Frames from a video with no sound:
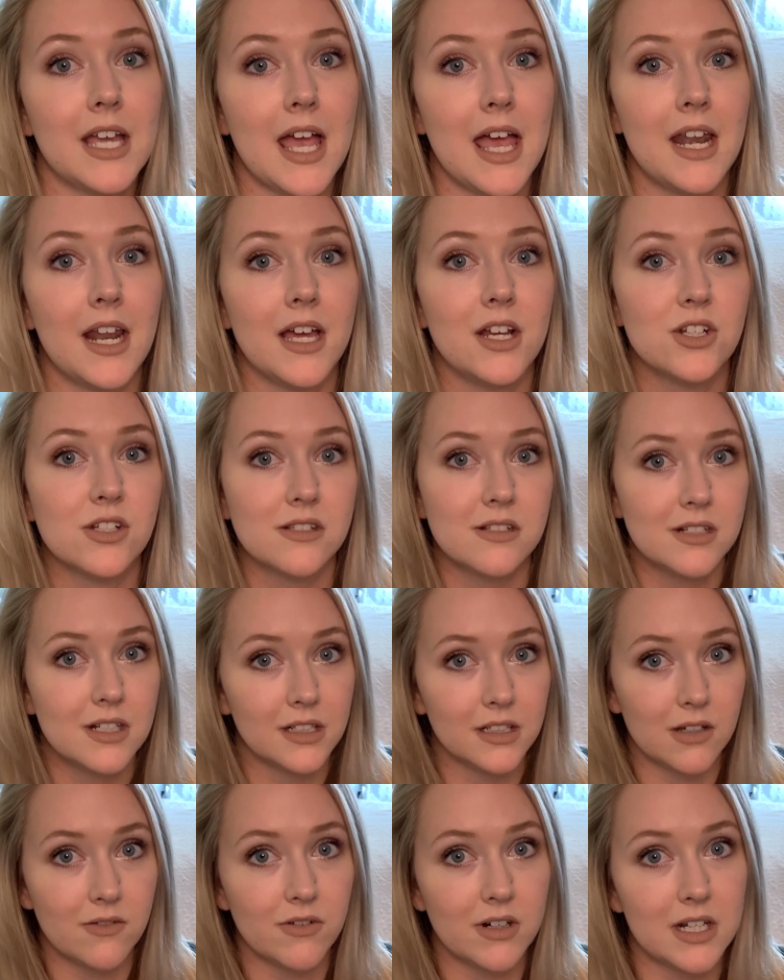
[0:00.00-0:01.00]
and I just
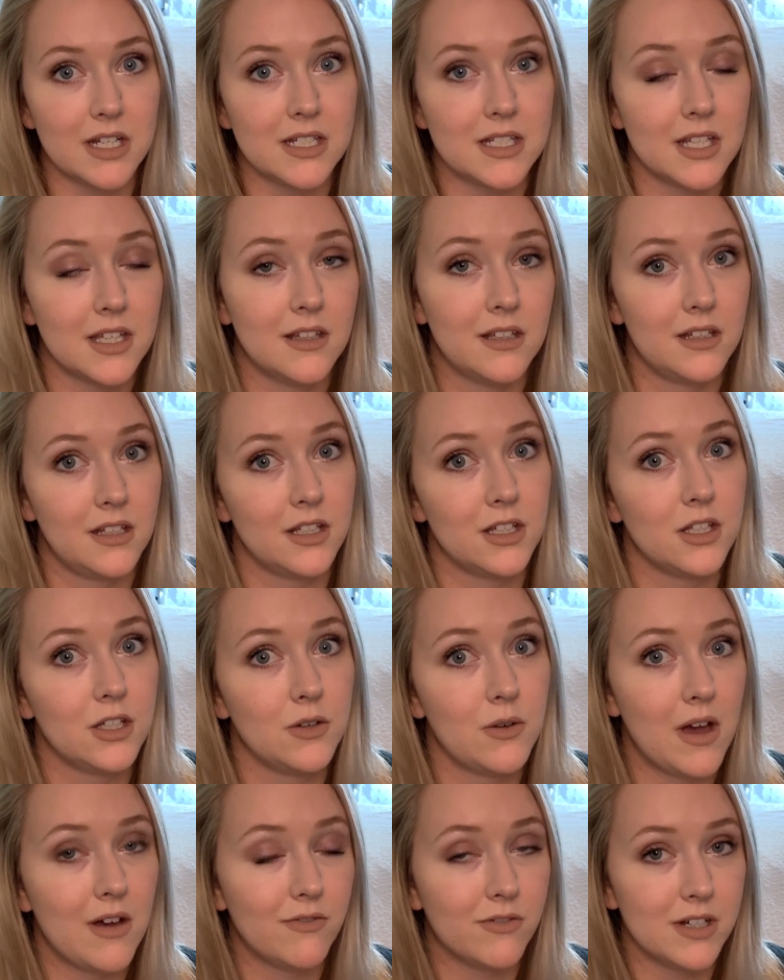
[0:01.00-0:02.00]
delivered it to the
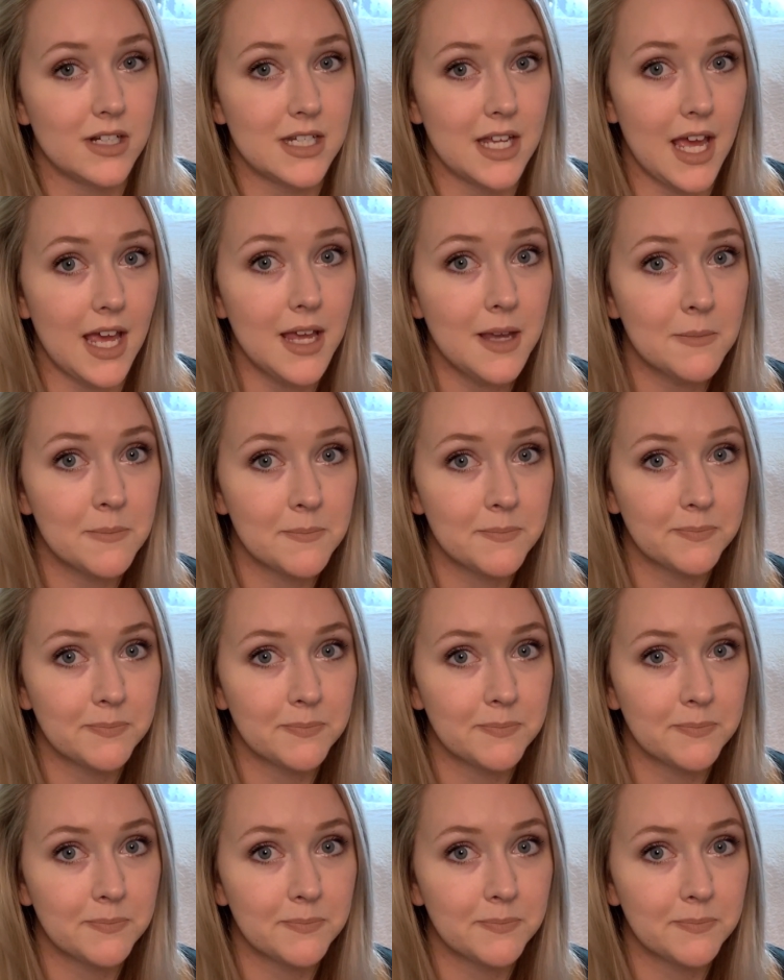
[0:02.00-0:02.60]
NICU every day.